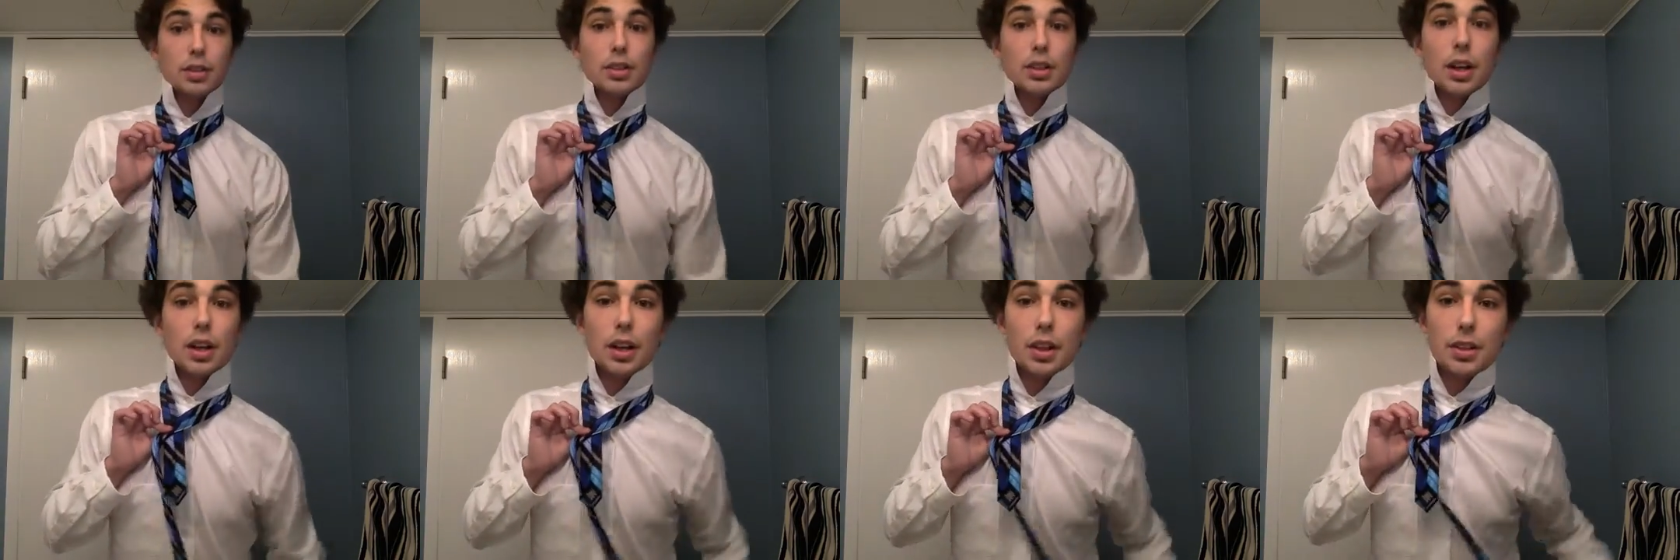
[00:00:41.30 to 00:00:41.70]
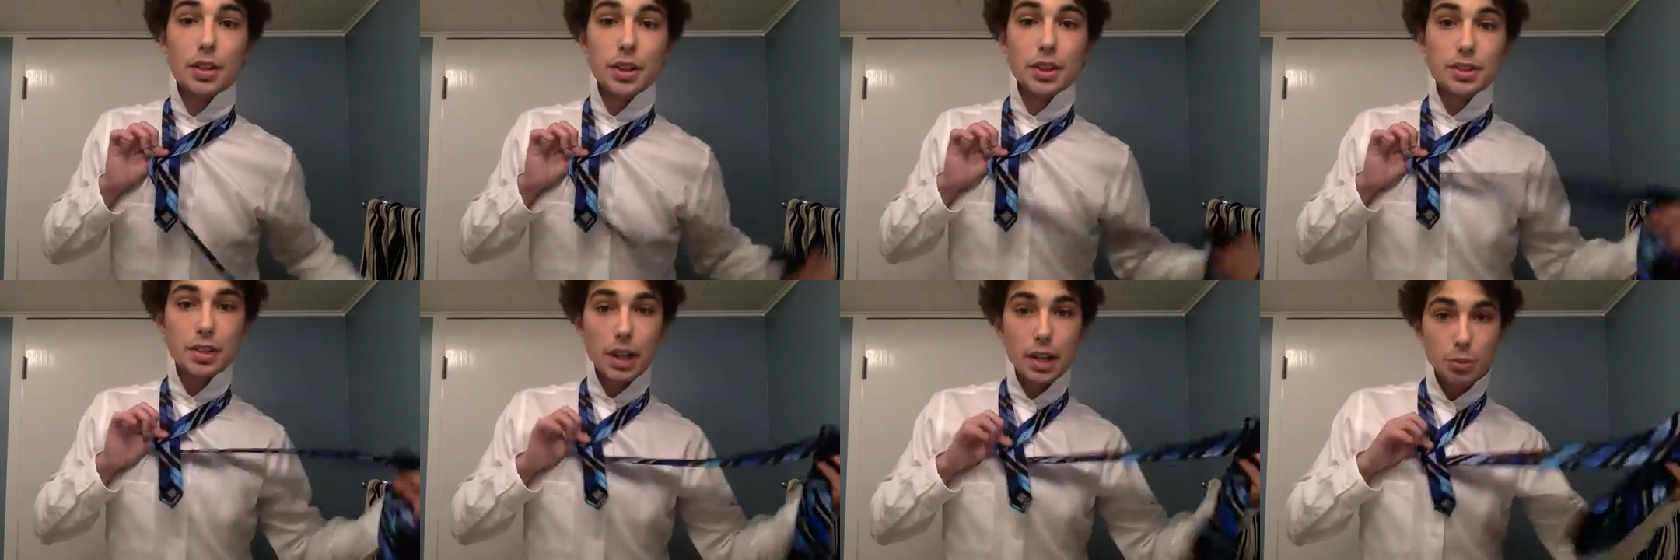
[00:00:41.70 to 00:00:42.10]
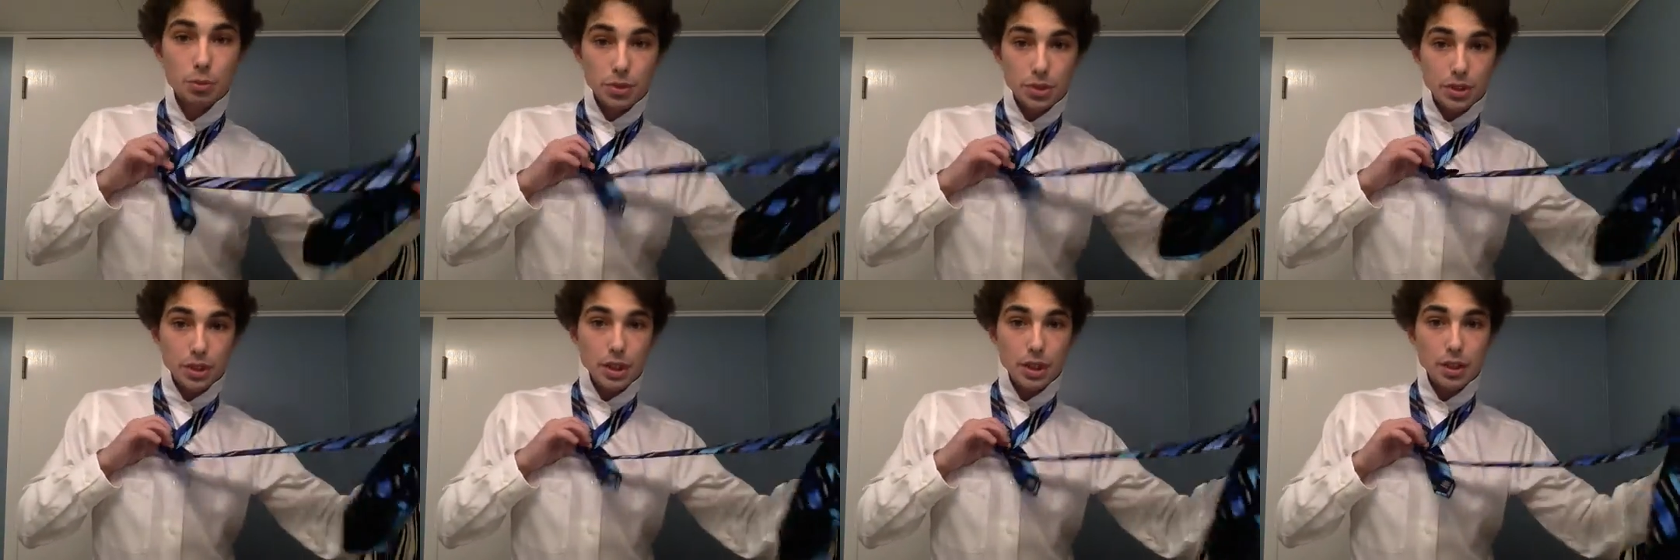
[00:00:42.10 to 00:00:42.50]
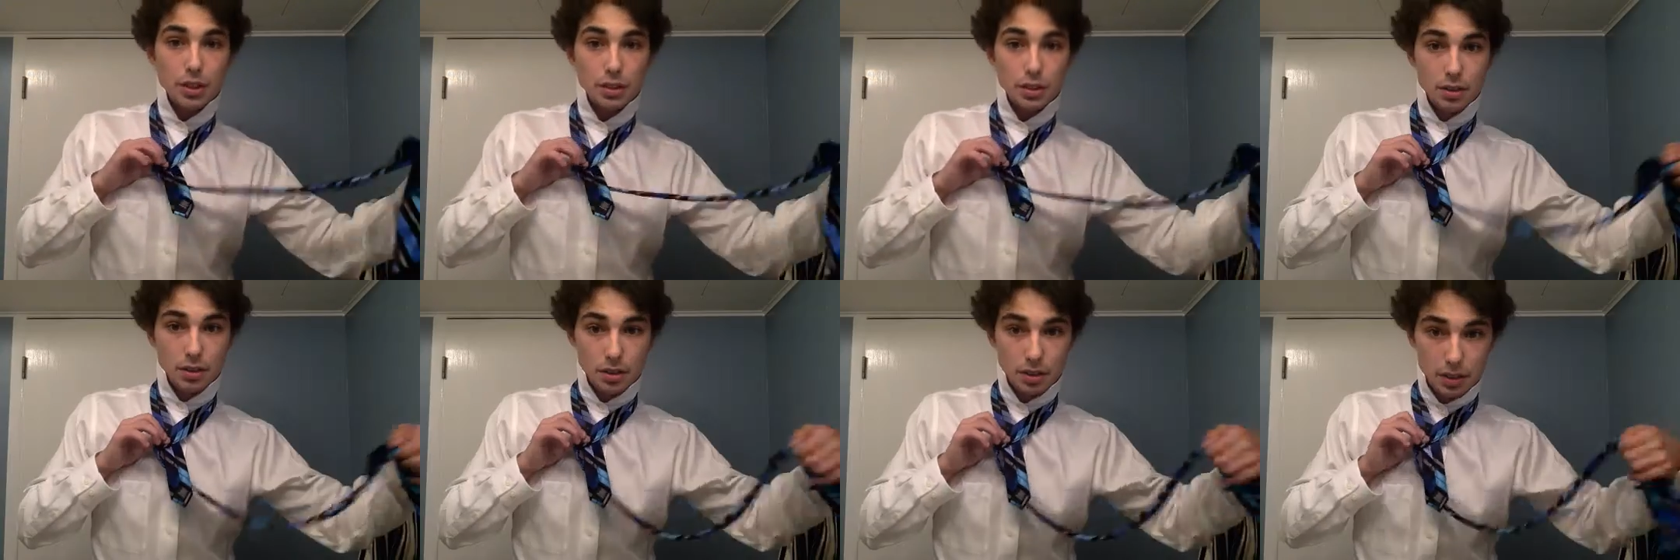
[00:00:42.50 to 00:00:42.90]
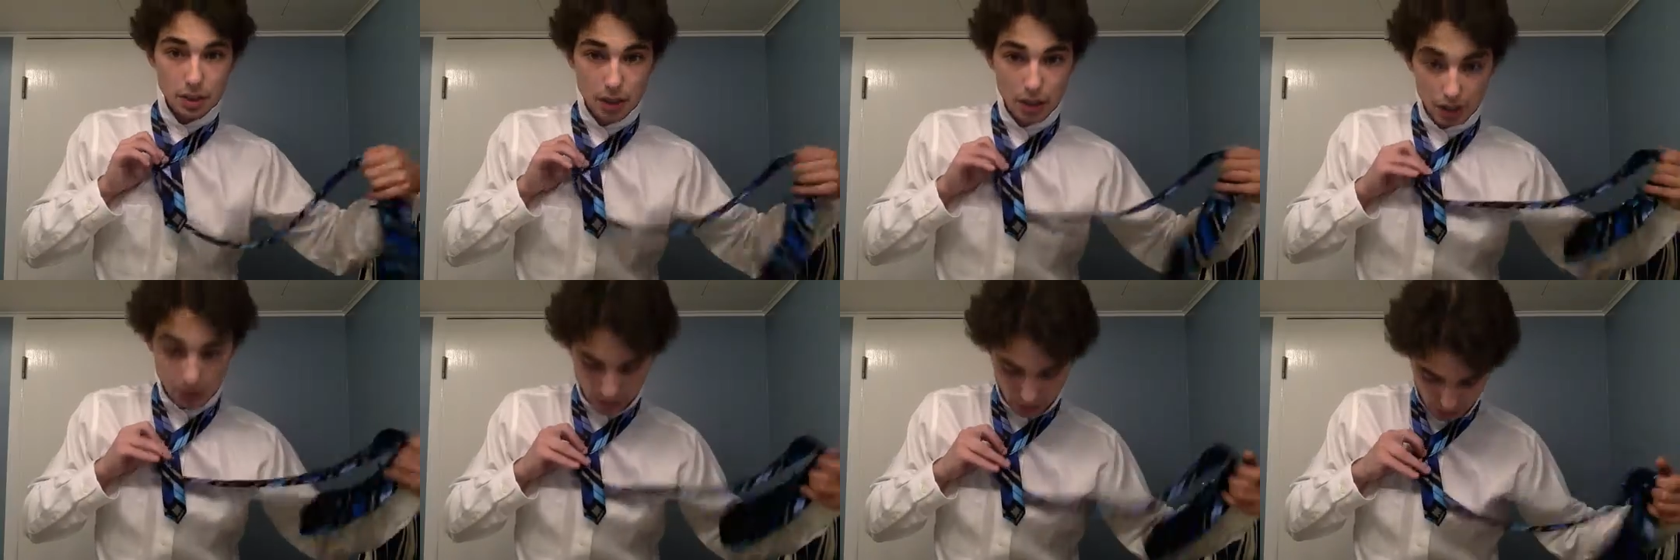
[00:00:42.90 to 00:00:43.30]
the thick side once again.
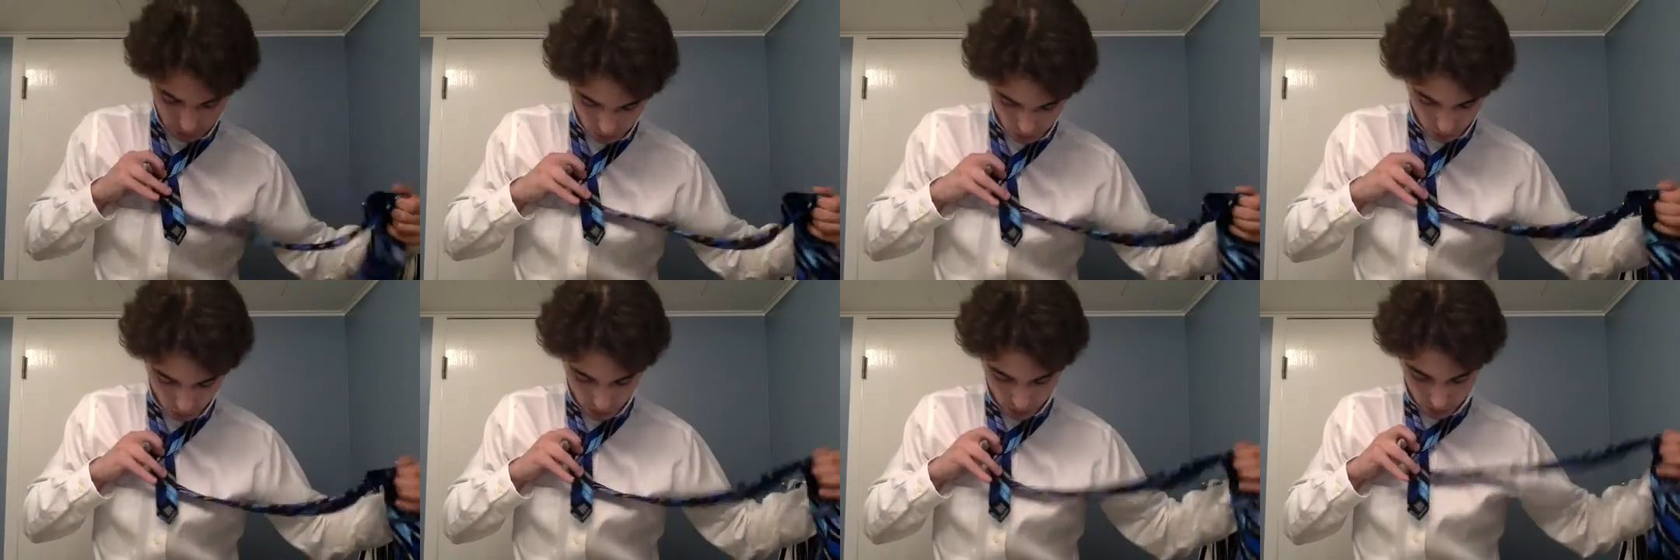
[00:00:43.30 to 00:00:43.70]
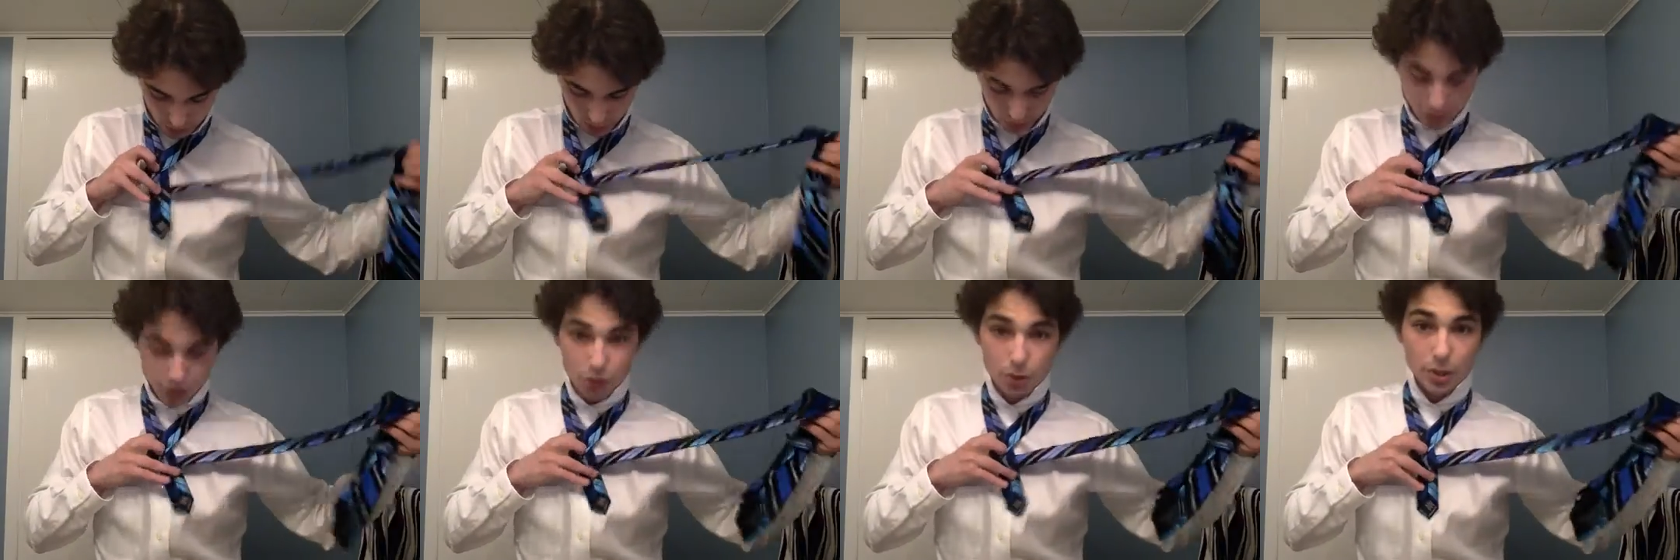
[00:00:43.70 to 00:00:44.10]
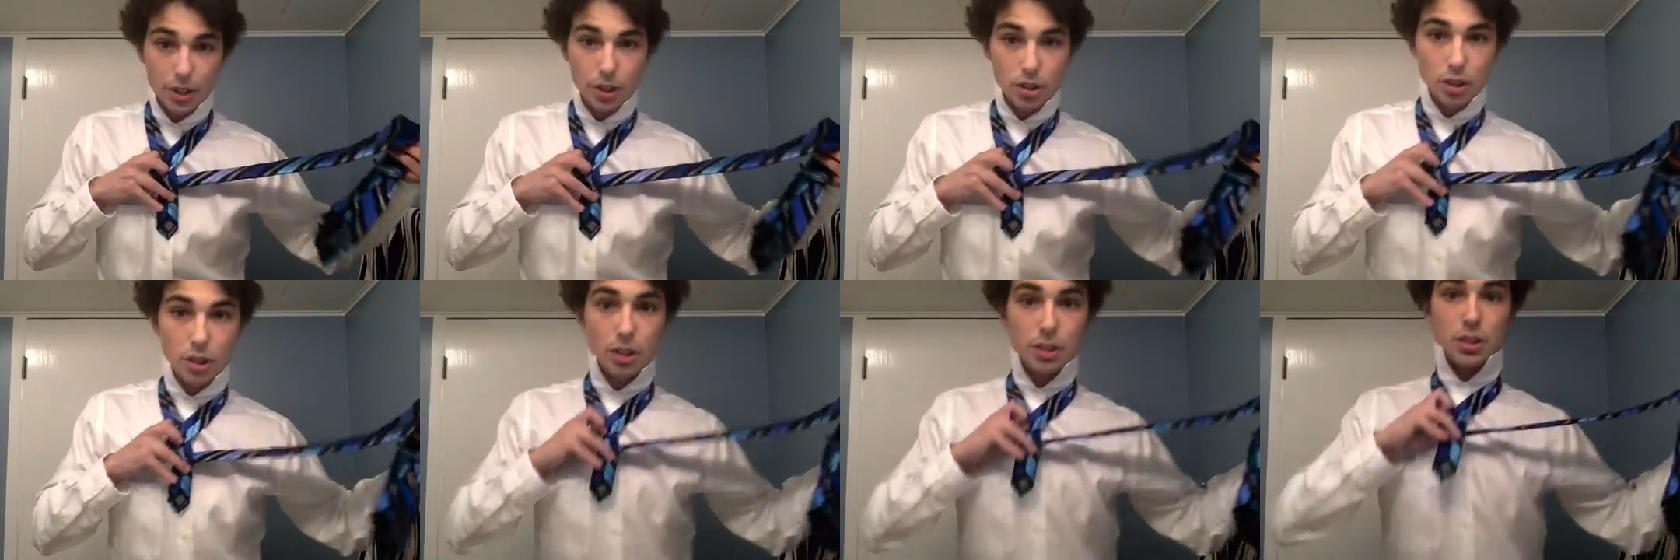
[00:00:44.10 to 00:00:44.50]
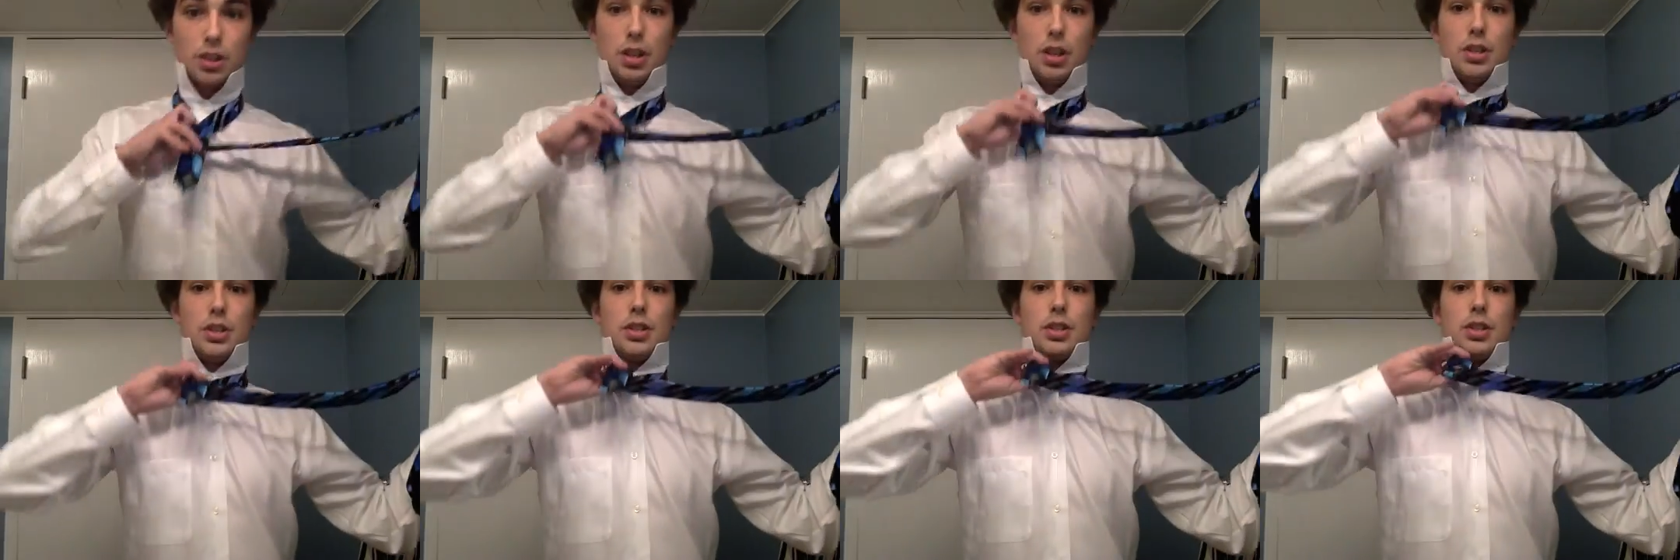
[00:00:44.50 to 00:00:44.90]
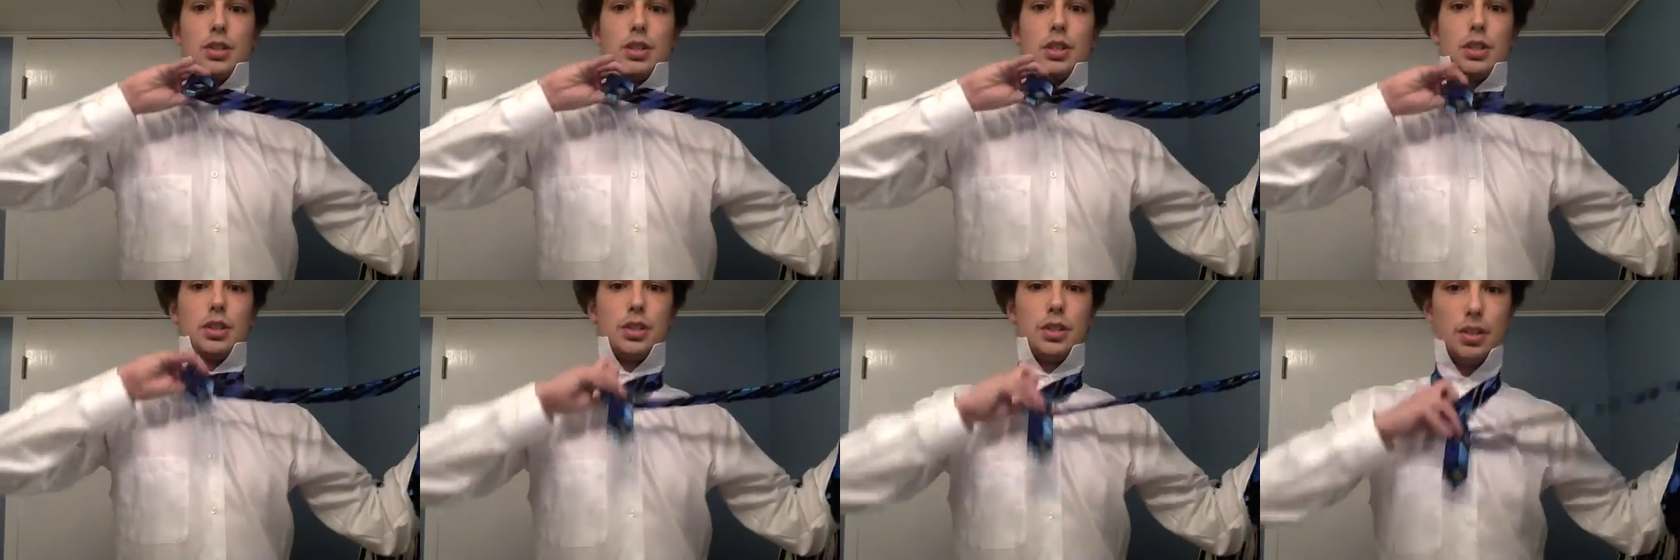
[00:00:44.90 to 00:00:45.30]
You want to come straight across under
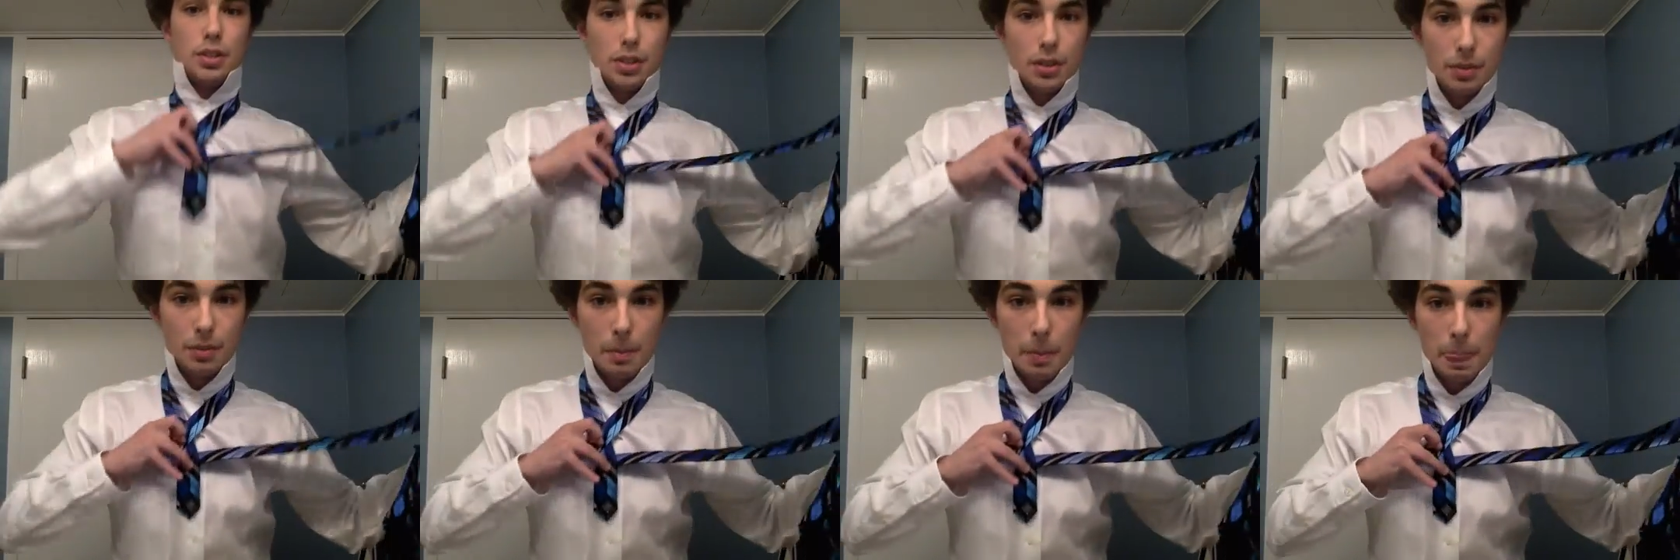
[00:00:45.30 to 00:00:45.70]
this.